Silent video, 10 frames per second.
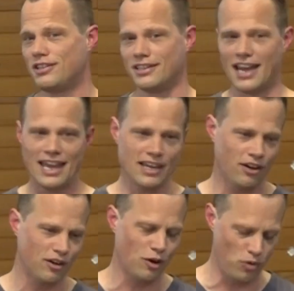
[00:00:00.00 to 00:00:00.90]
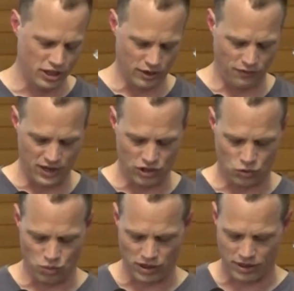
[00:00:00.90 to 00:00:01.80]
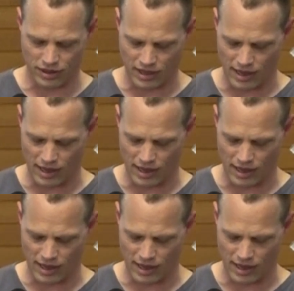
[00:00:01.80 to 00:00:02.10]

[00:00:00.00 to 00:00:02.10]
today, I wanted to finish with